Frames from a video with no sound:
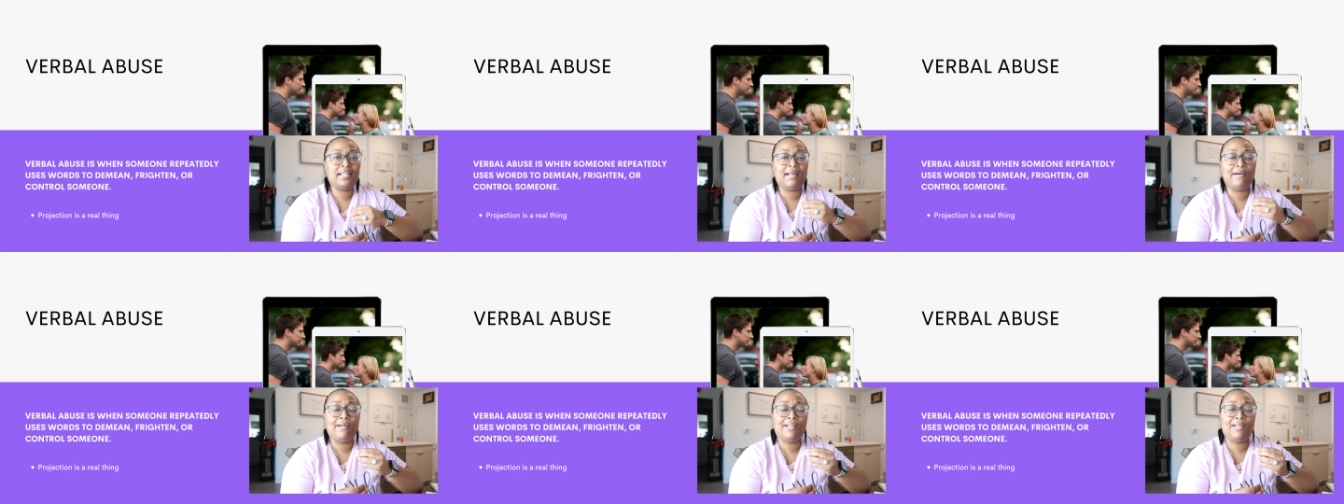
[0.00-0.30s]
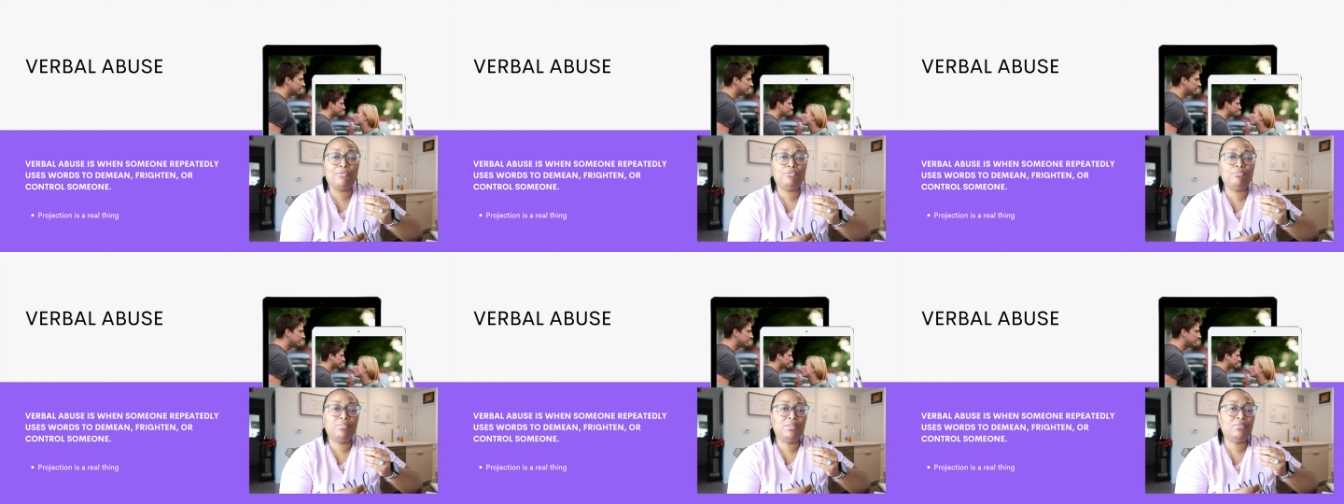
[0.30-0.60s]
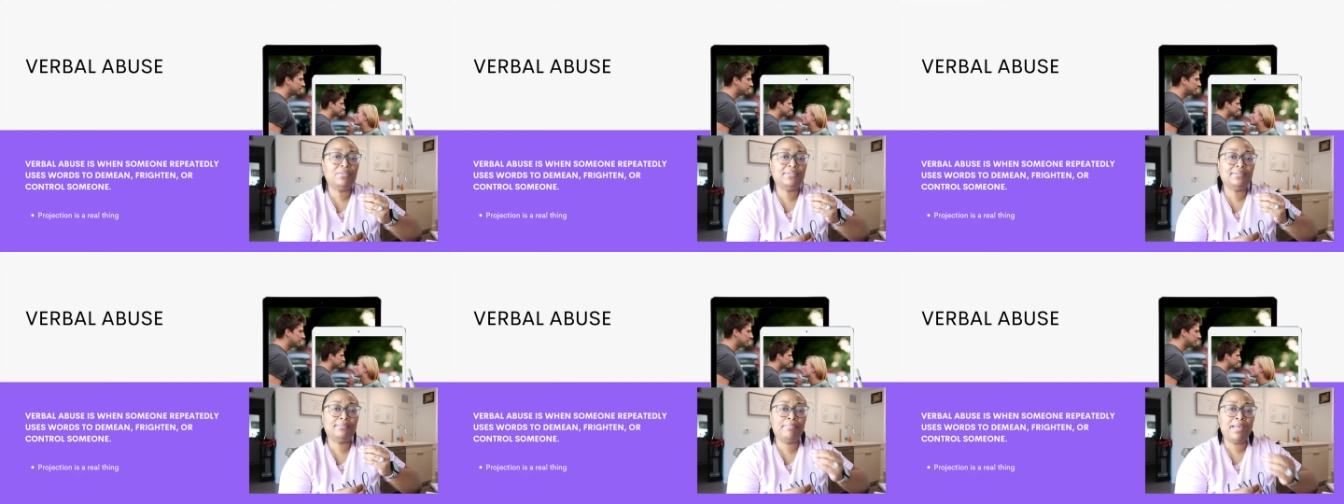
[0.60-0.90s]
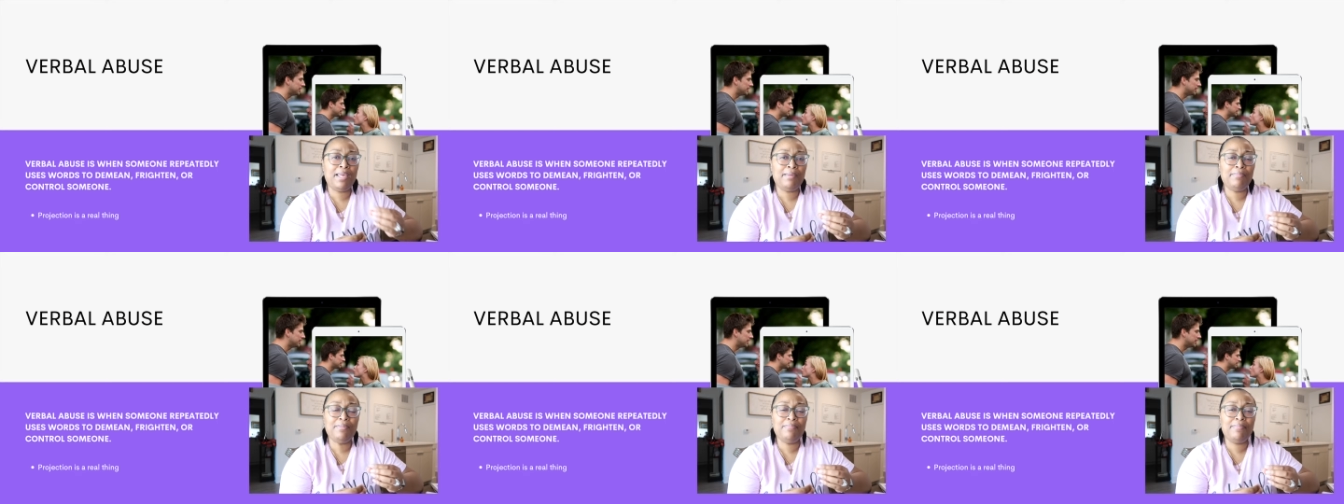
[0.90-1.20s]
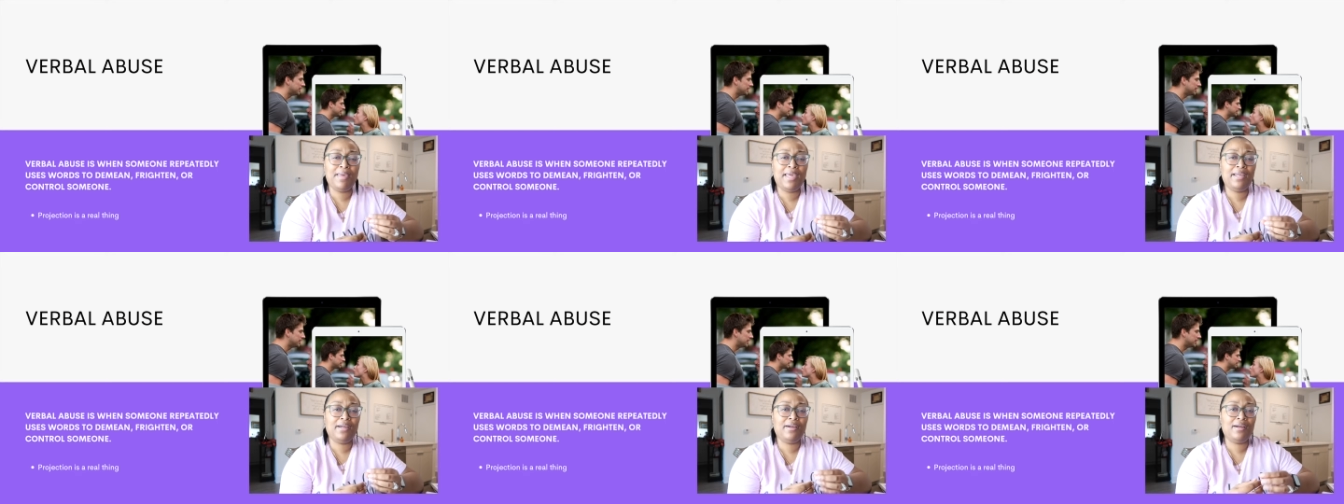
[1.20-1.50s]
that all I would be was a baby
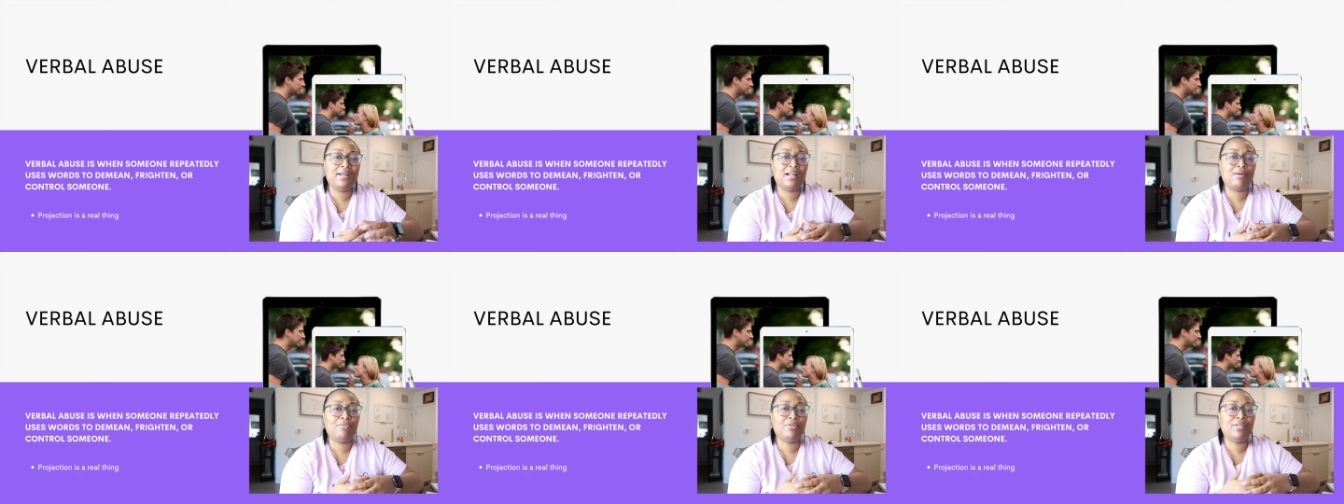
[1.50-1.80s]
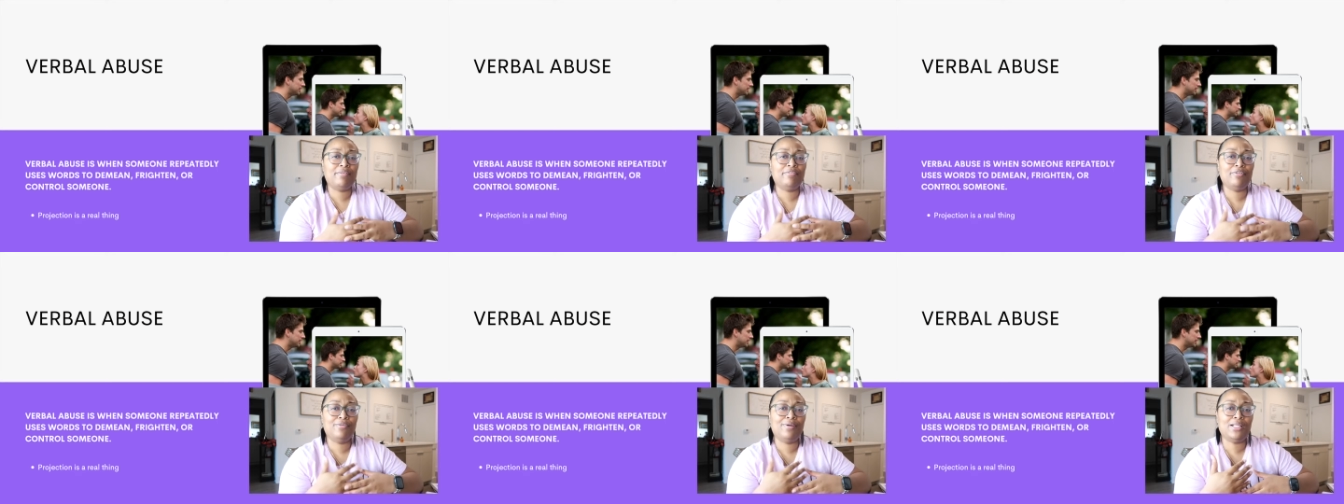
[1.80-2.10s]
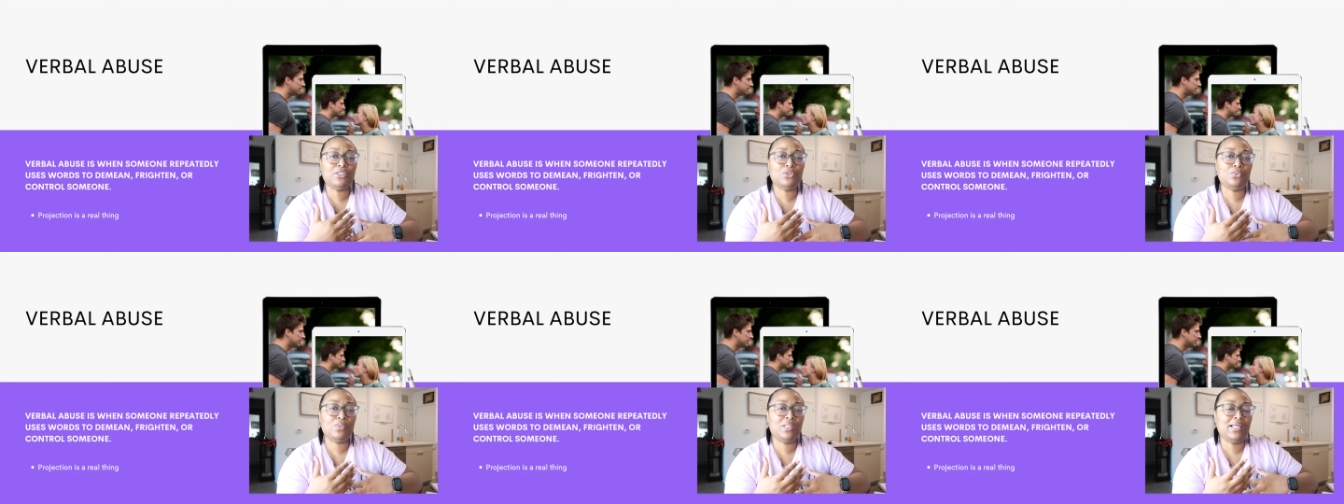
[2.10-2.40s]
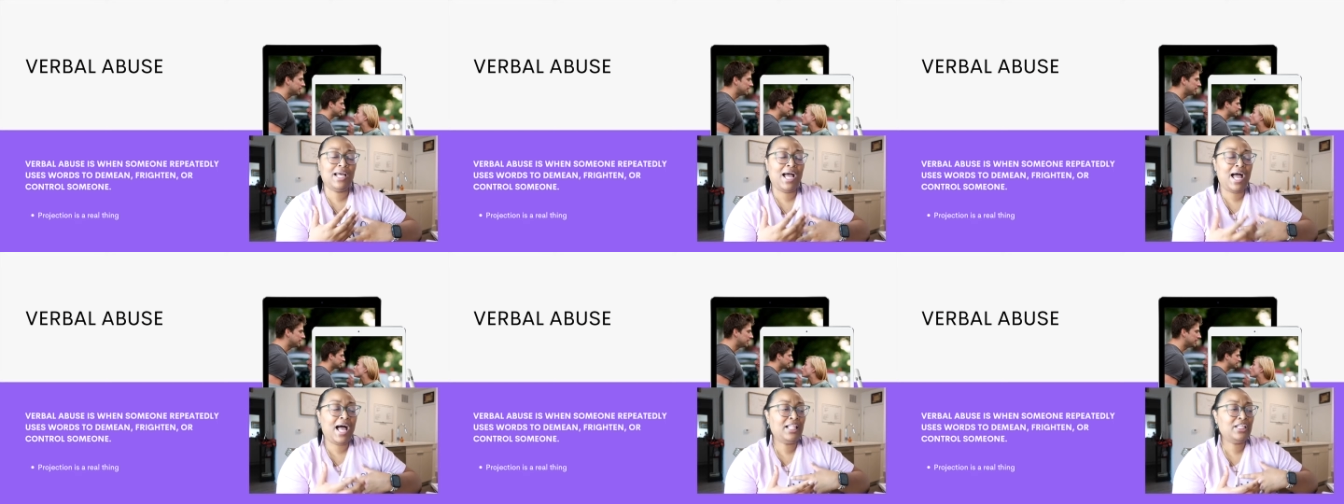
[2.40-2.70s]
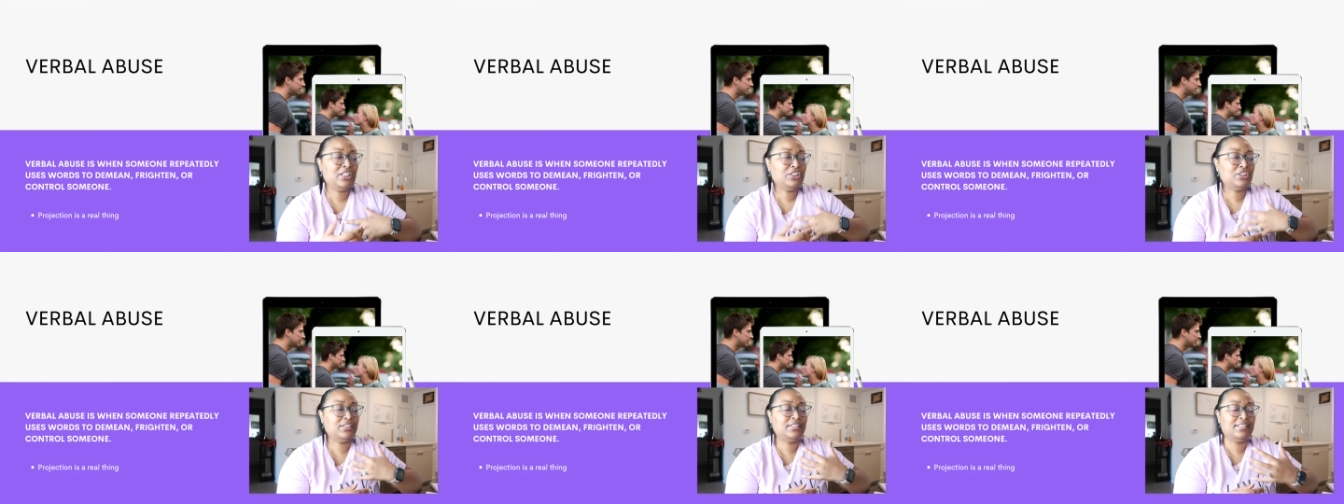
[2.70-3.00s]
maker and I would never graduate
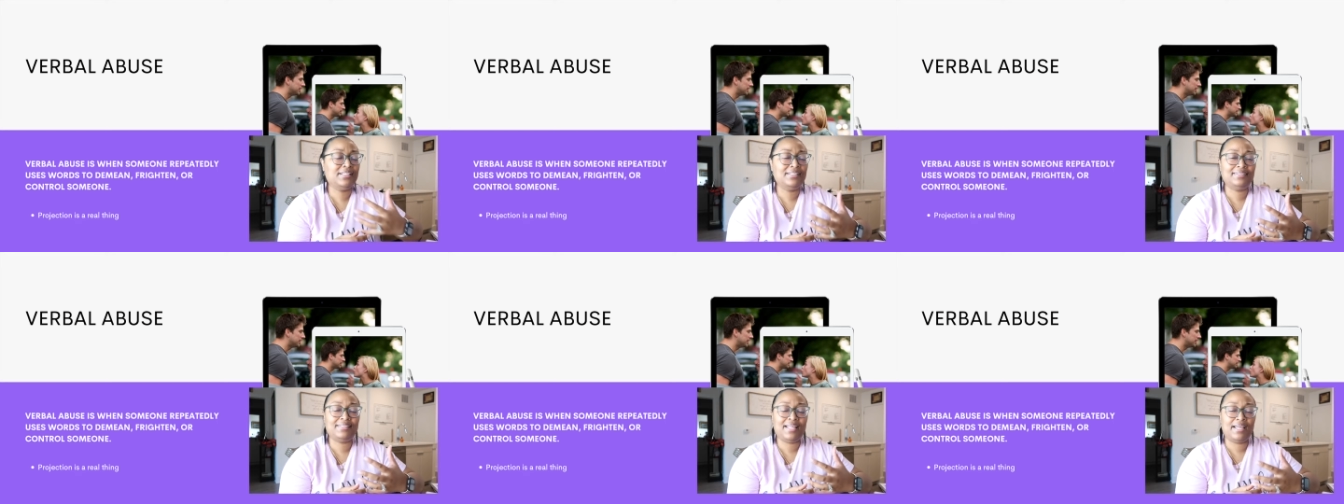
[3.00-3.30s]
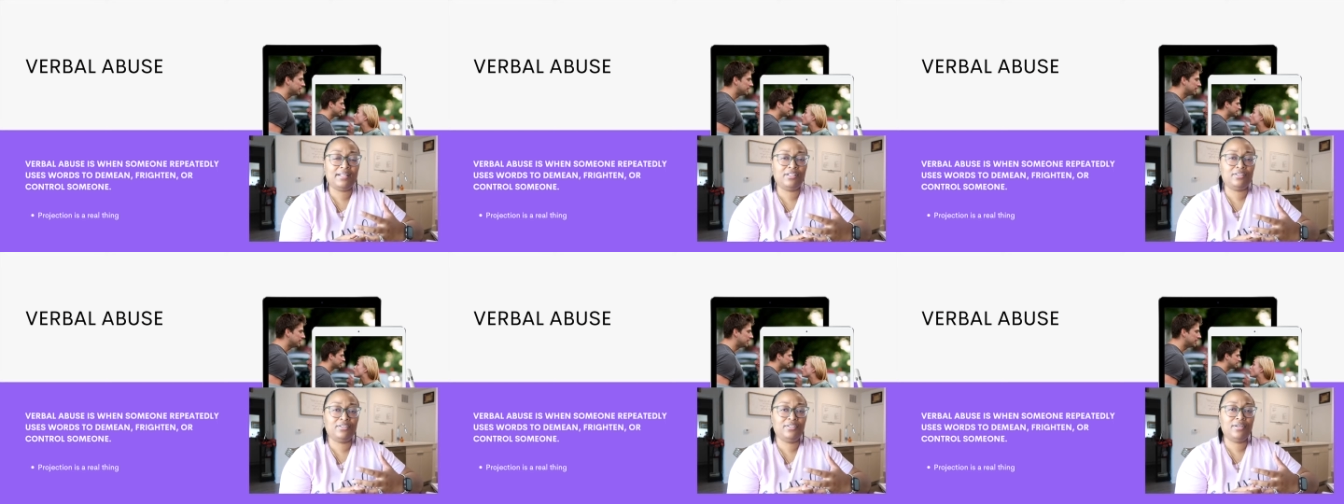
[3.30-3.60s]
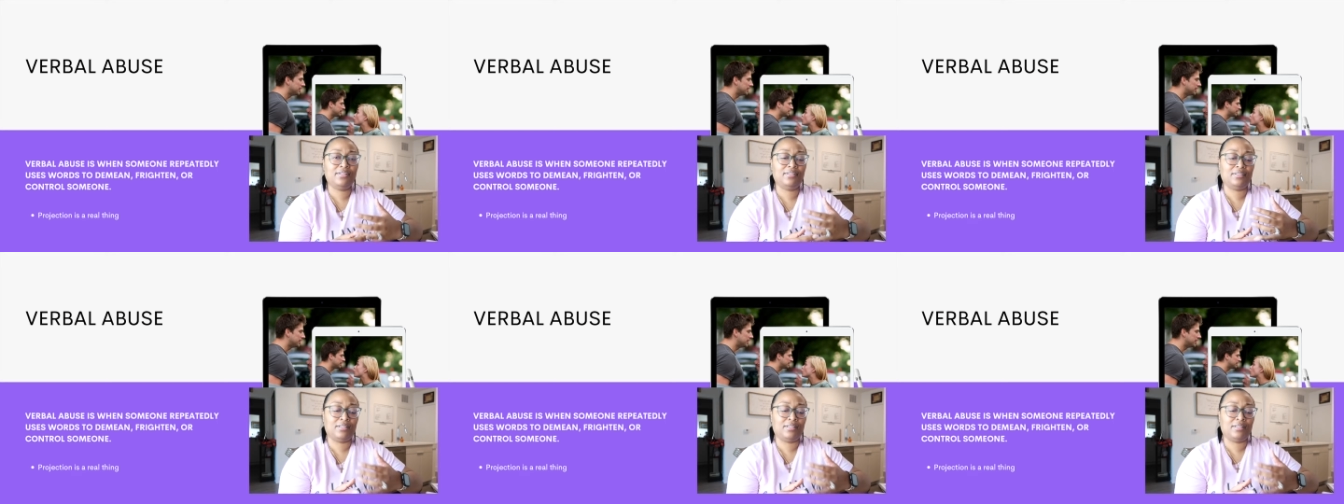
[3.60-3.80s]
college and this, that, and the third.